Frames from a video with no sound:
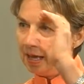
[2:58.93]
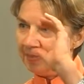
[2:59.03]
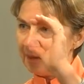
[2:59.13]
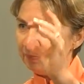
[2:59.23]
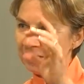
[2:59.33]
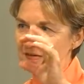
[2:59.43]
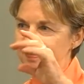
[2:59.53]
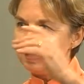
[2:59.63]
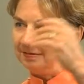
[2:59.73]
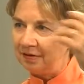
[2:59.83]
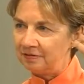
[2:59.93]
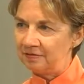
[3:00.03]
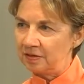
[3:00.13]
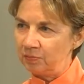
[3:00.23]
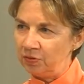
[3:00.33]
and that piece then
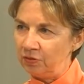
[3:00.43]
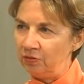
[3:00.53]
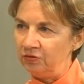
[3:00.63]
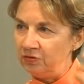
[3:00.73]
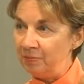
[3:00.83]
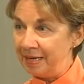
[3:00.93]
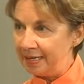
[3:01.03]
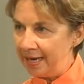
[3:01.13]
tells the computer to make an